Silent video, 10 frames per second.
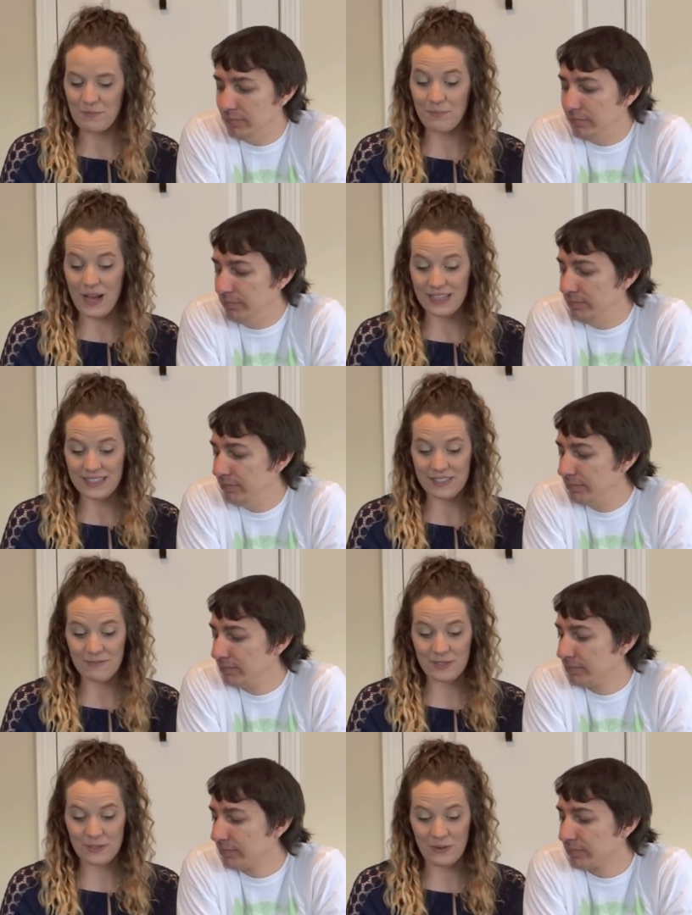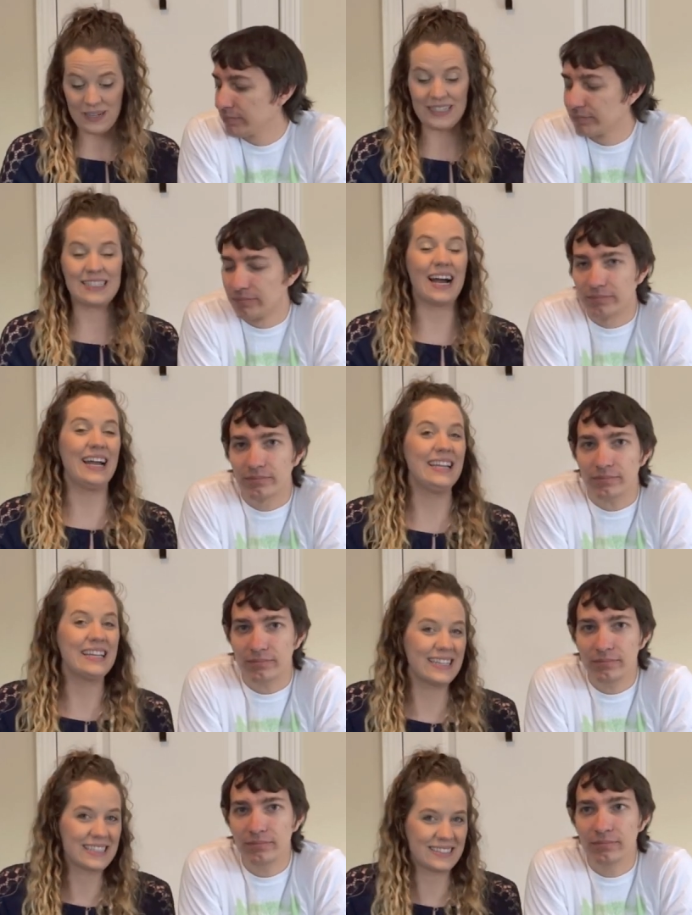Speaker 1: your best resort
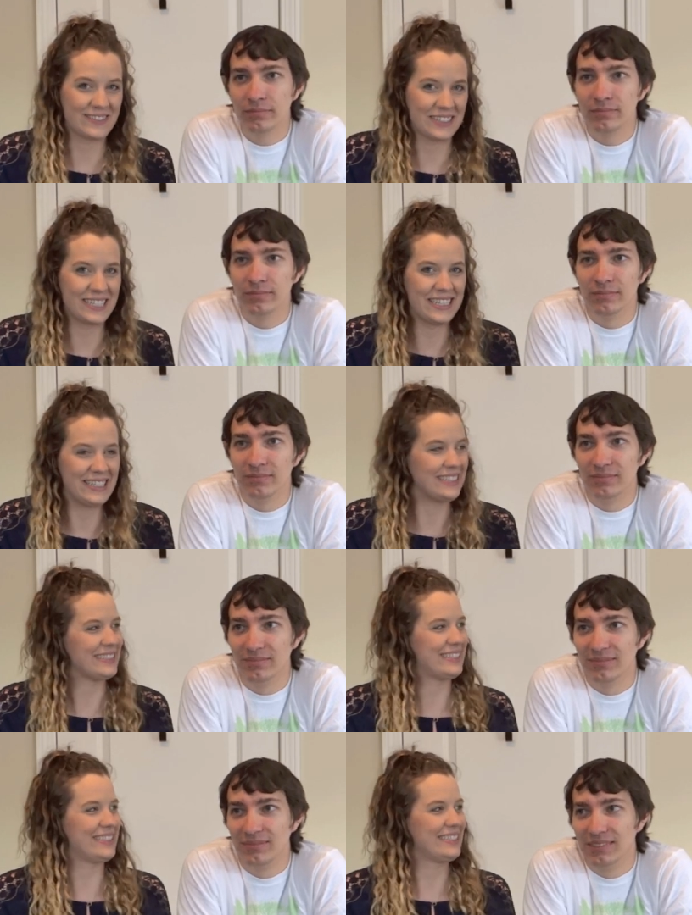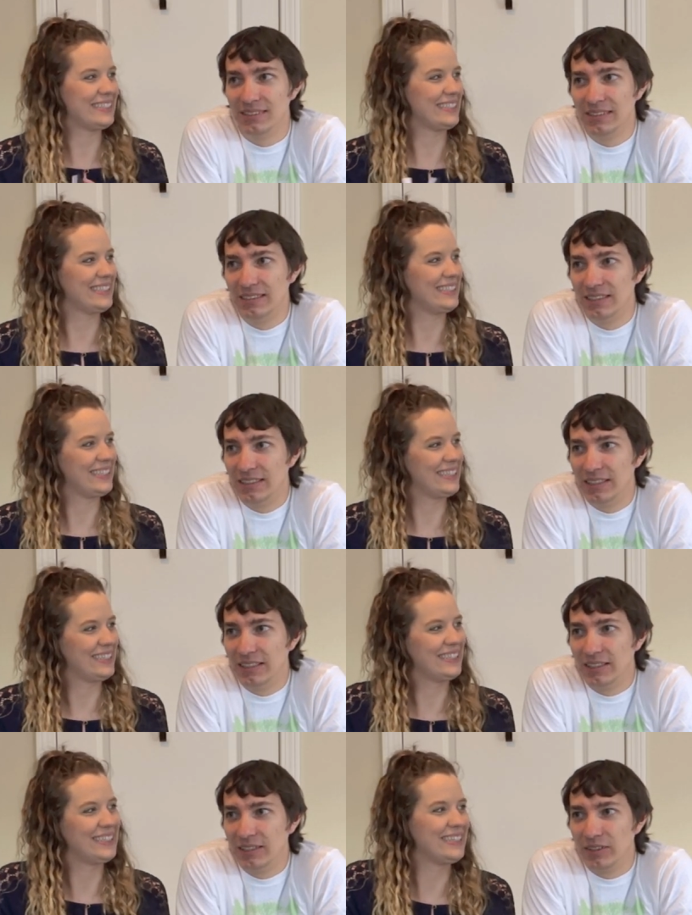dining experience?
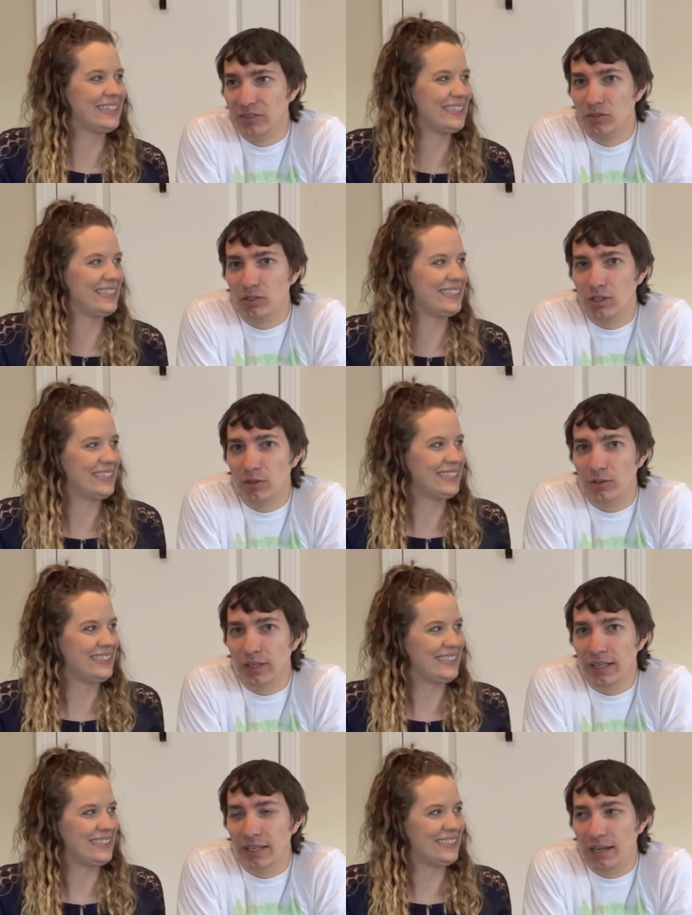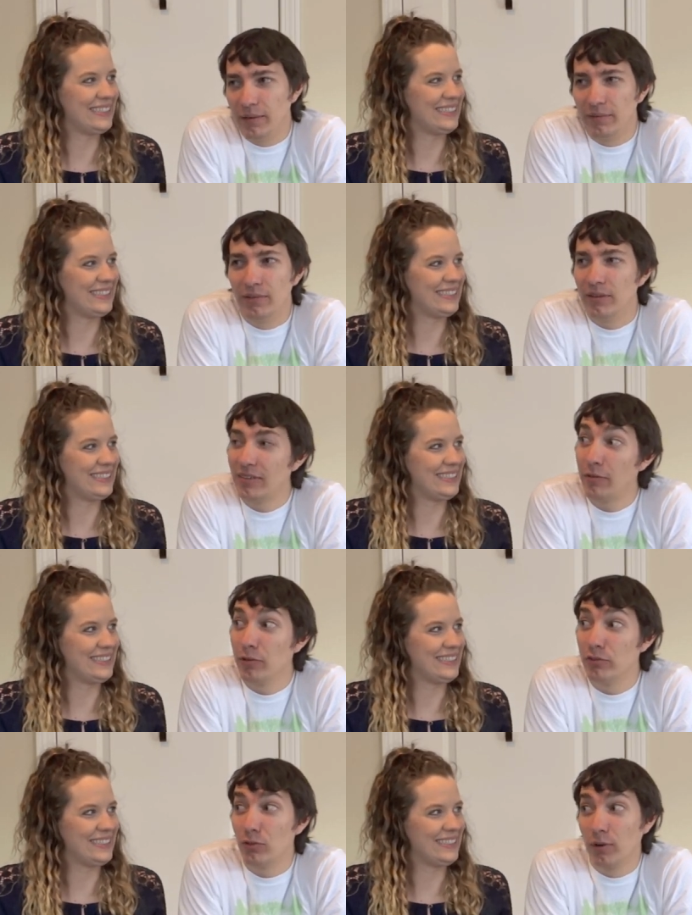
Speaker 2: So, is that
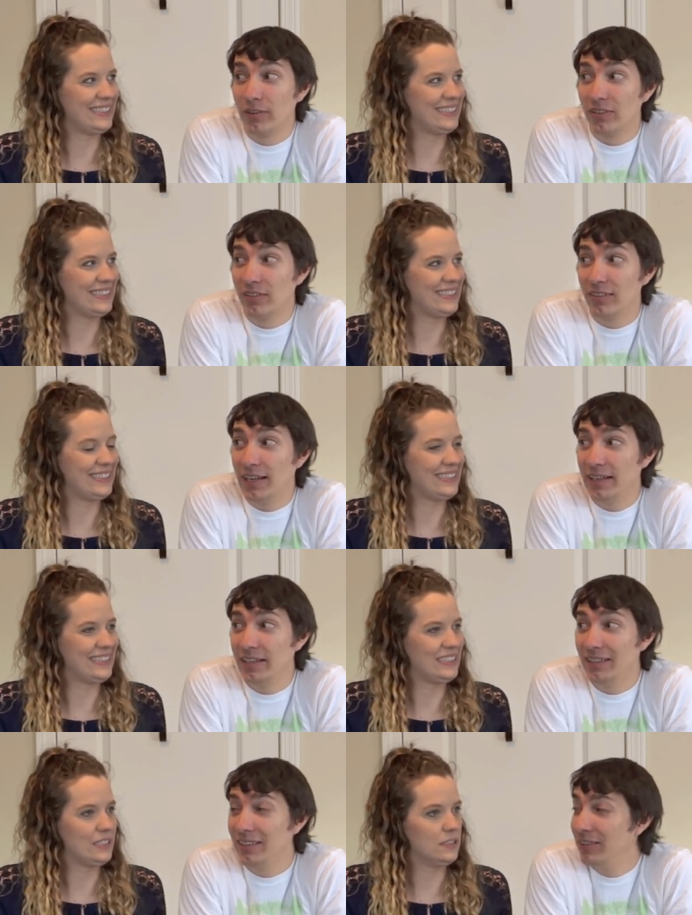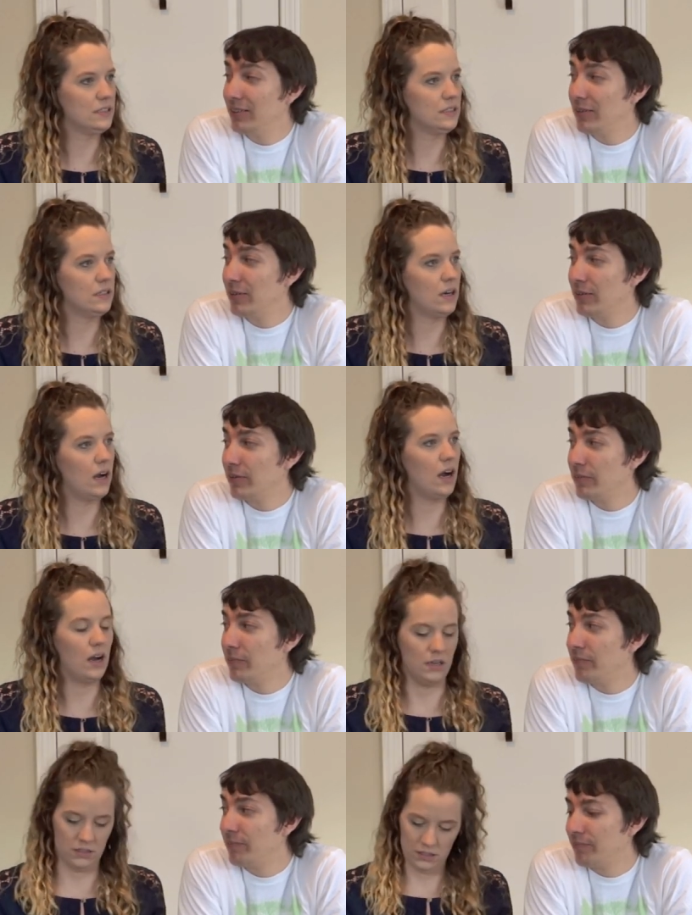resort dining?
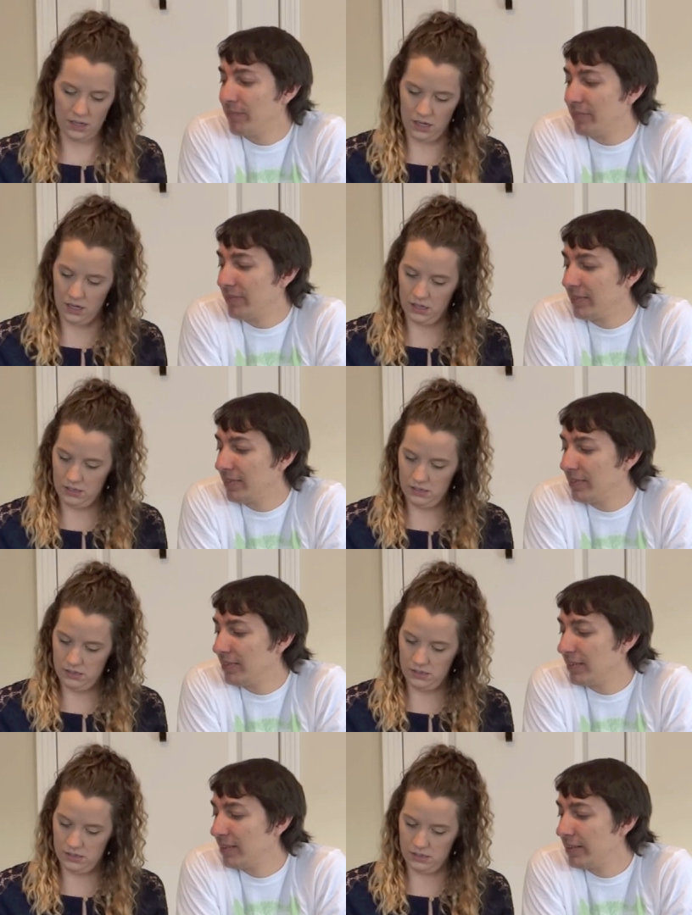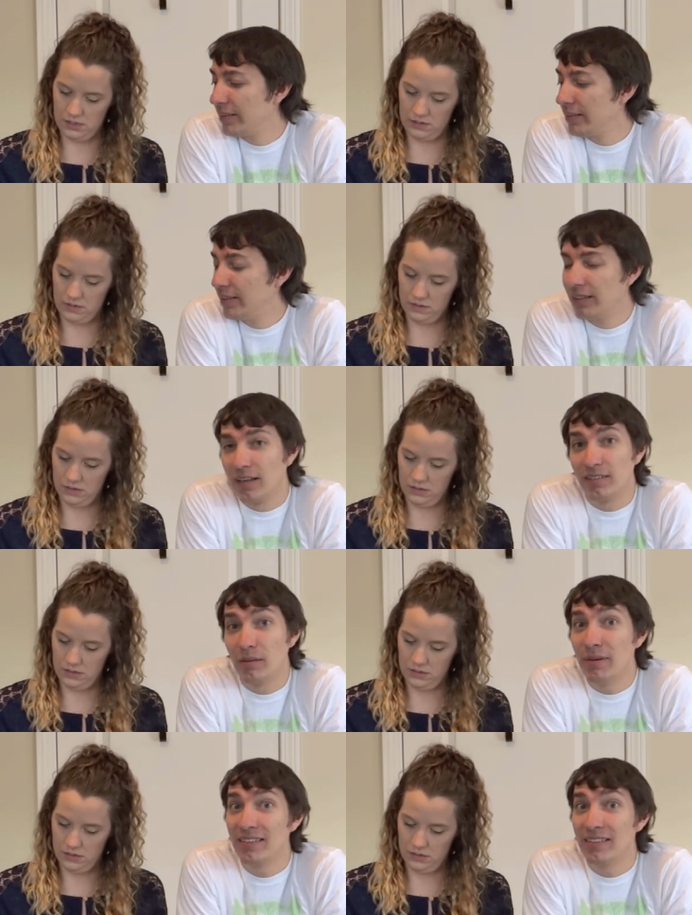
Speaker 1: Oh.
Speaker 2: Because our